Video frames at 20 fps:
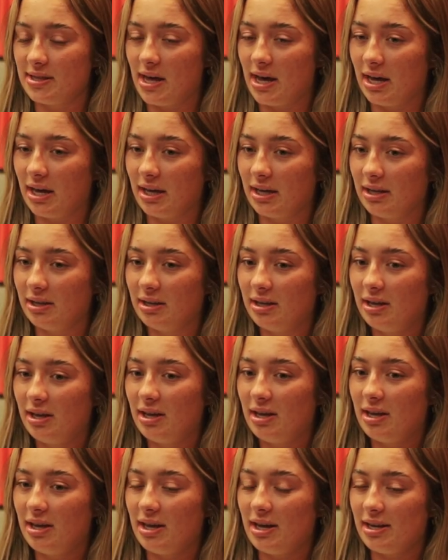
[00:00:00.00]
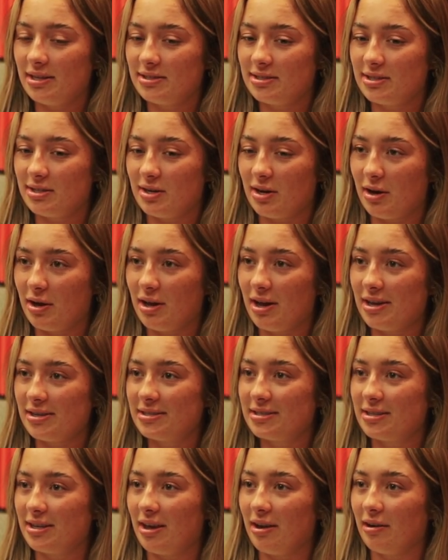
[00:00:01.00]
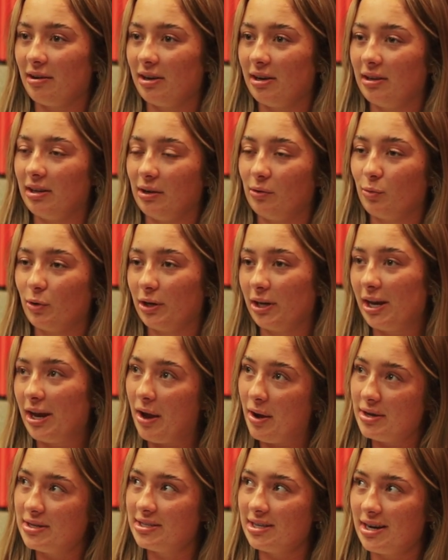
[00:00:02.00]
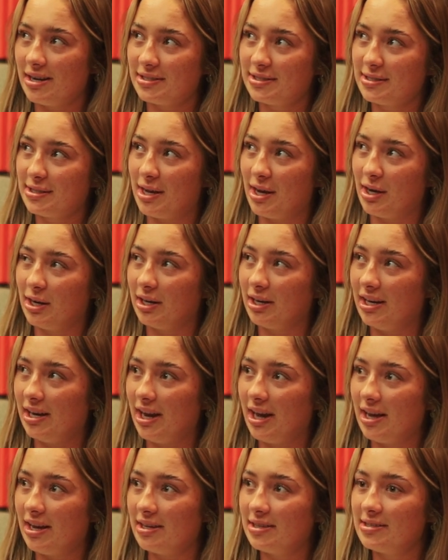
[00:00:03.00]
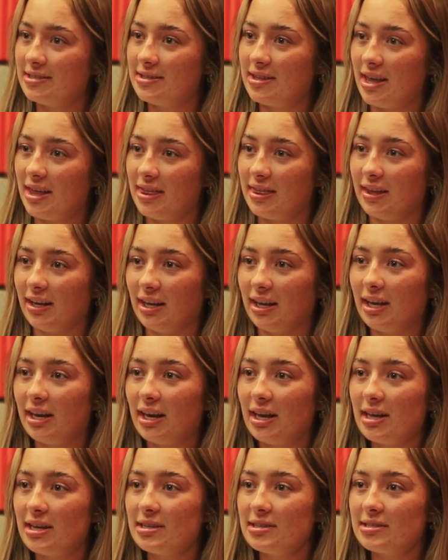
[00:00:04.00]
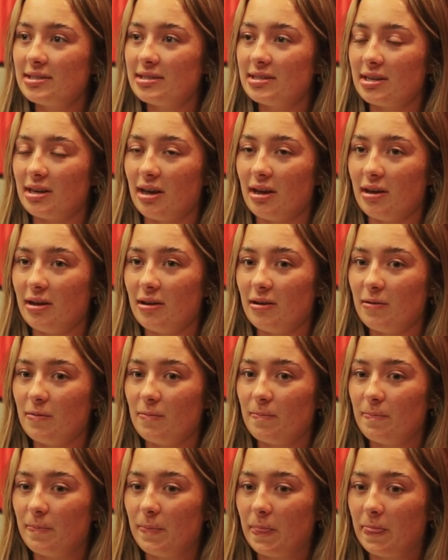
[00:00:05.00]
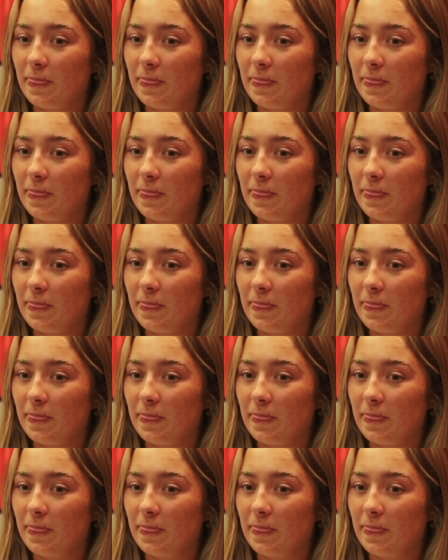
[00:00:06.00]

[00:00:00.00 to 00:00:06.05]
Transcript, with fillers: that it's not as scary, like working out isn't as scary as they think it is. Um,